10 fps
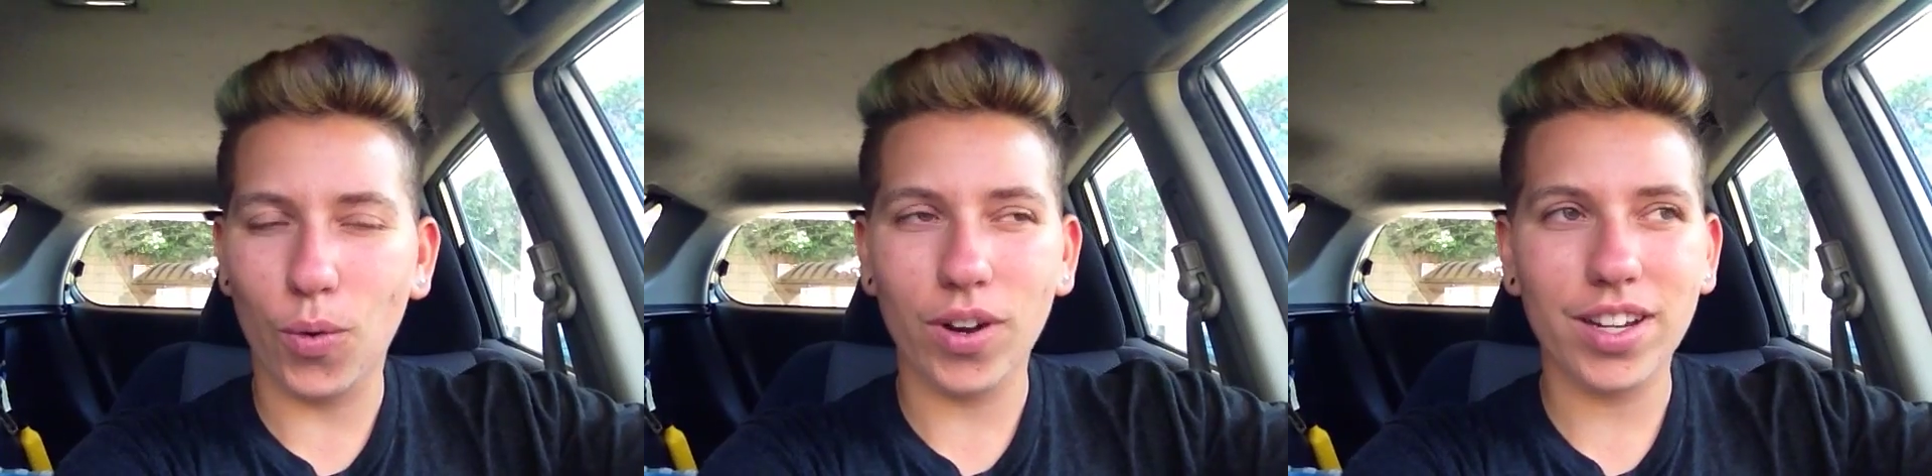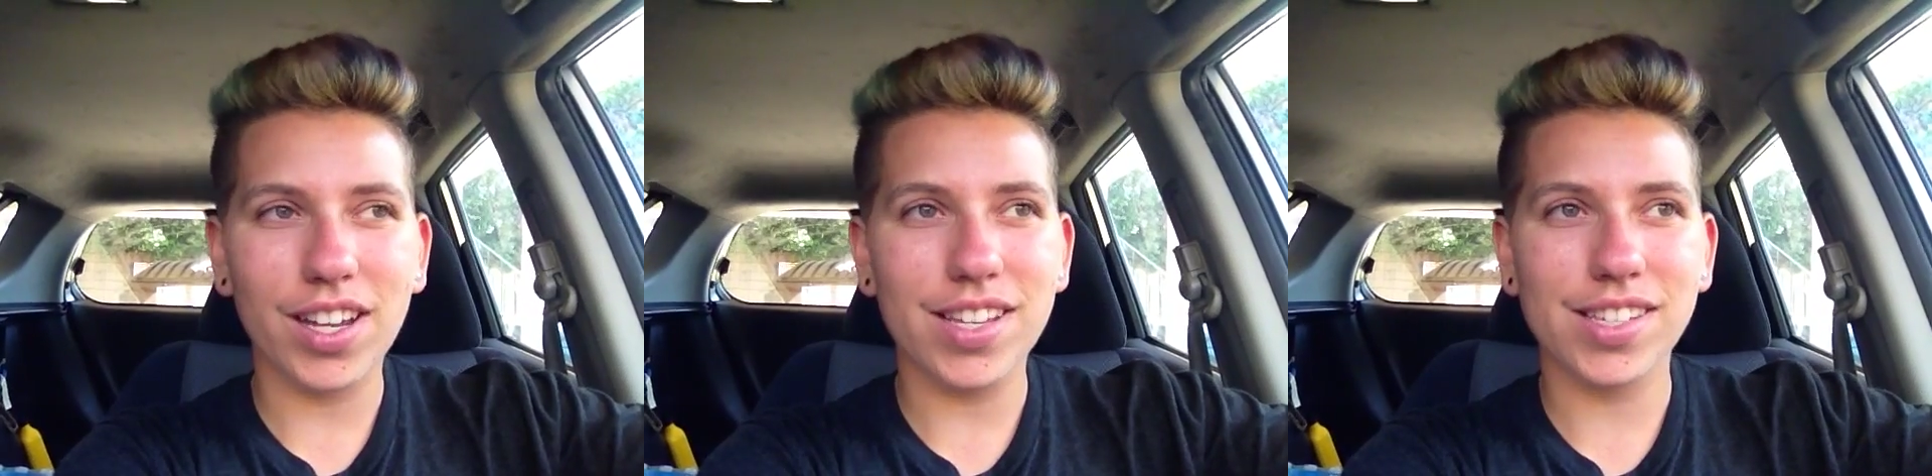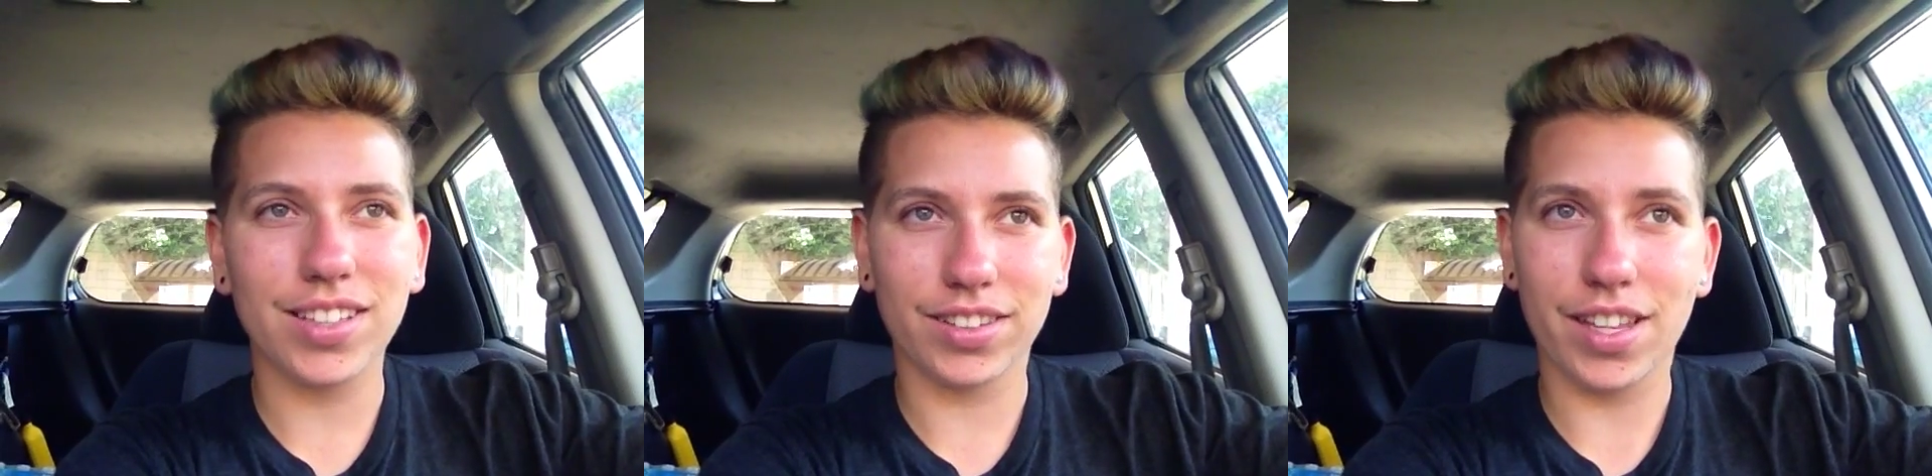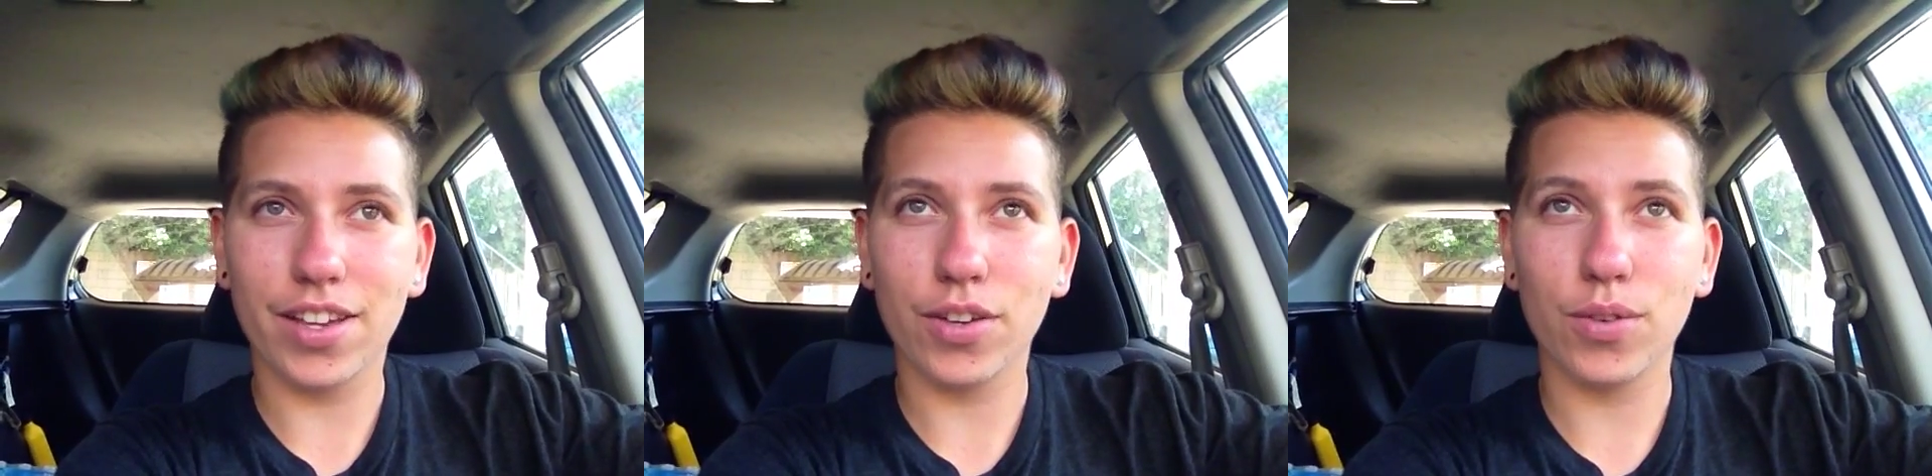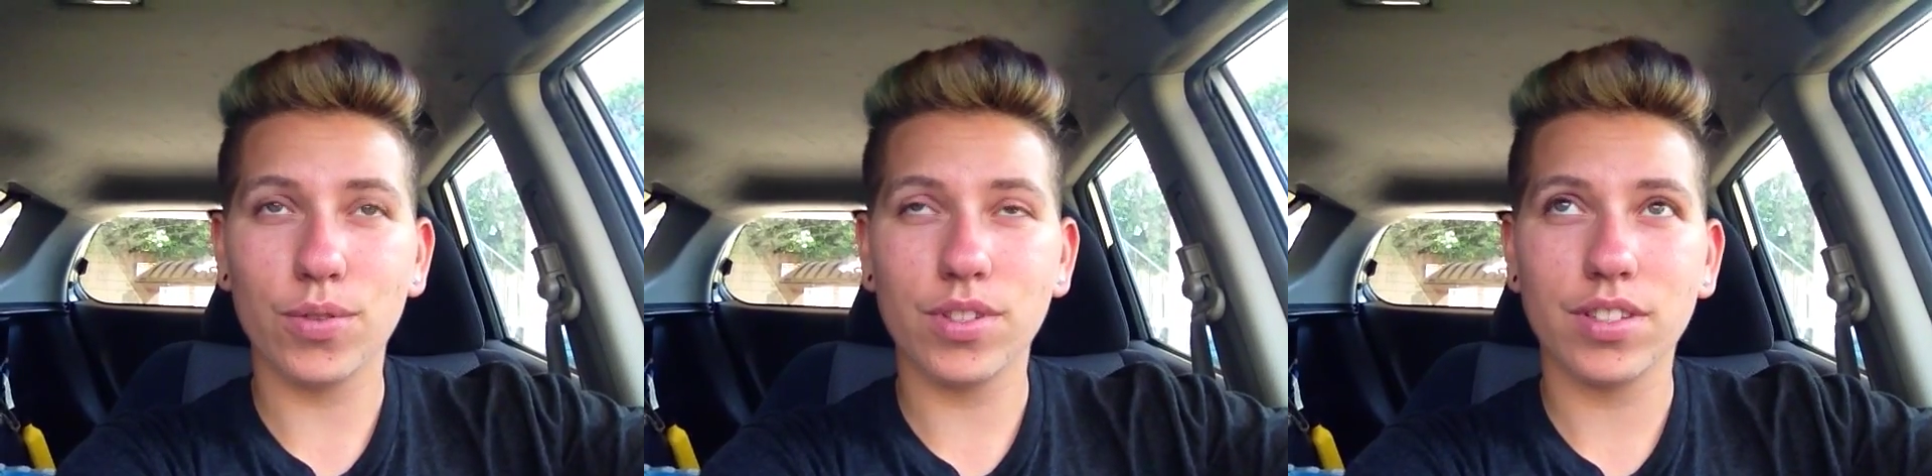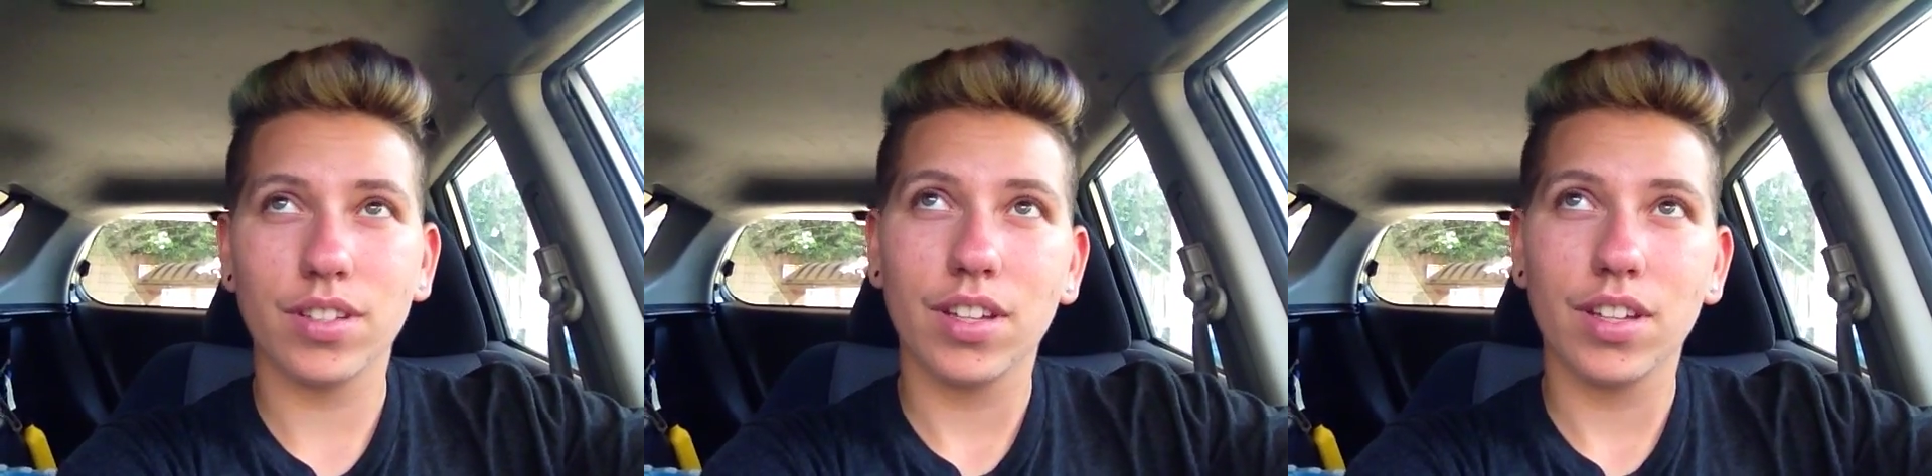organizing Legos